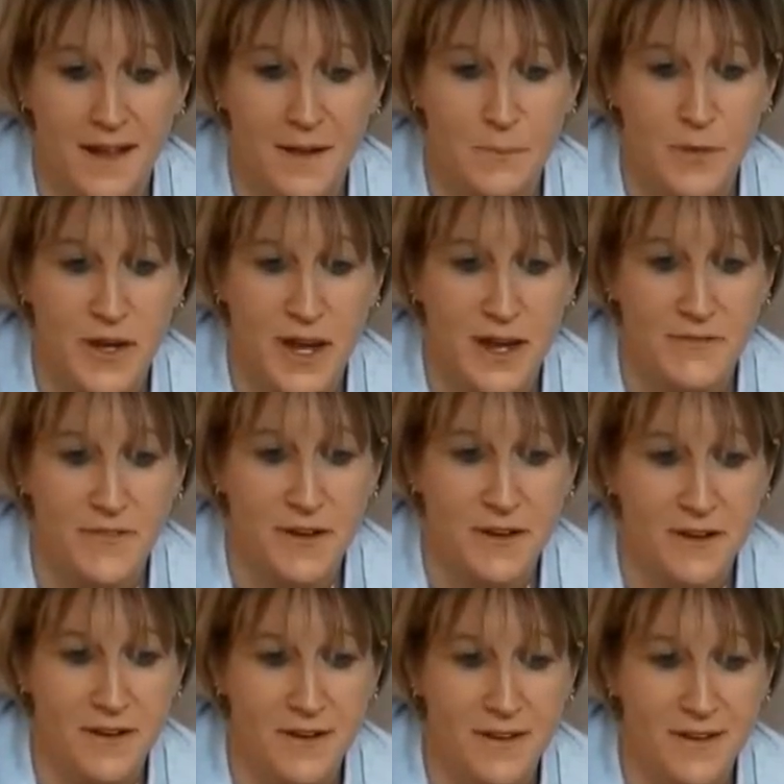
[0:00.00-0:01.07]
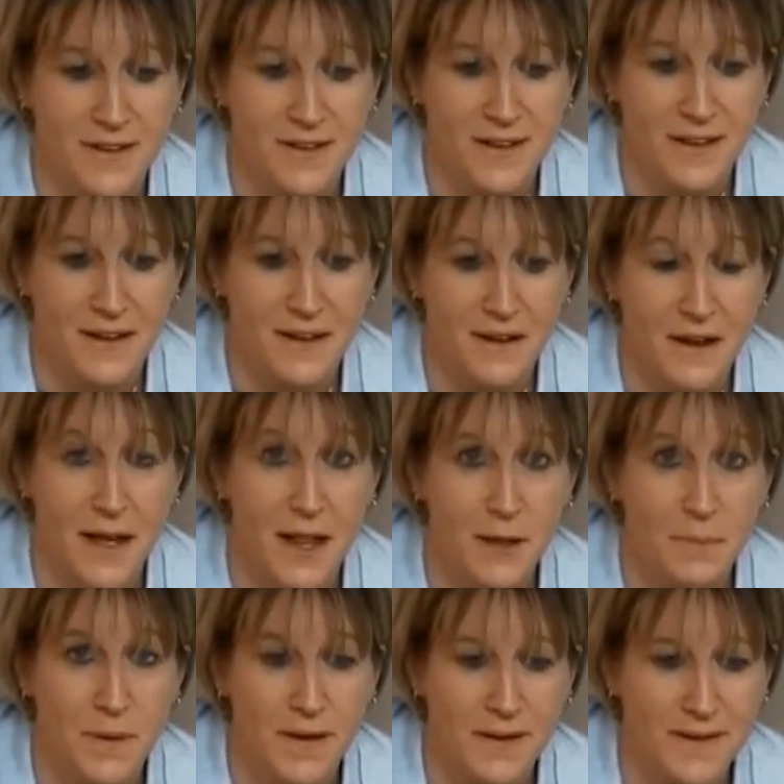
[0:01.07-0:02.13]
And we have our our
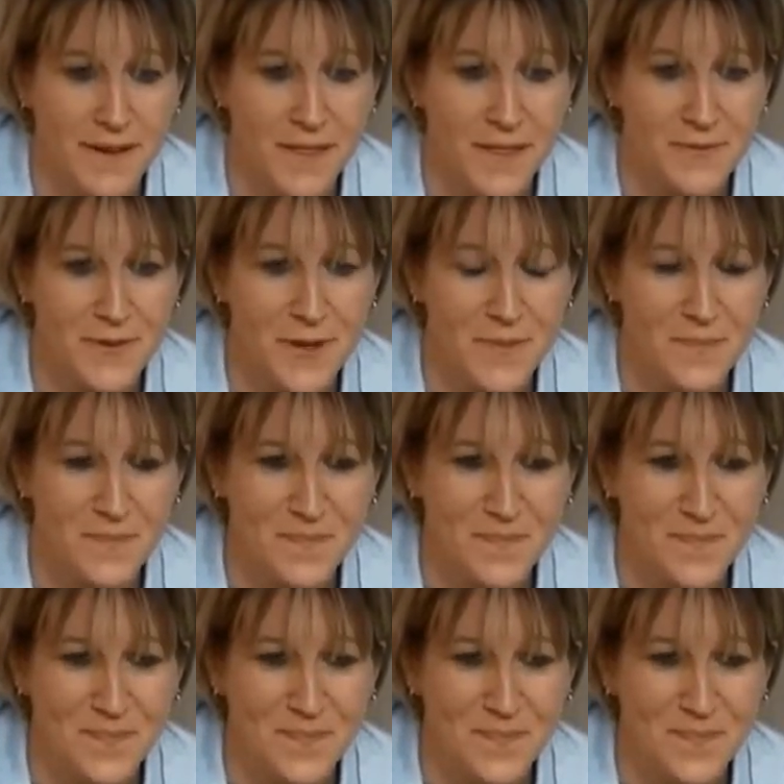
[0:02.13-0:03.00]
helper in the room.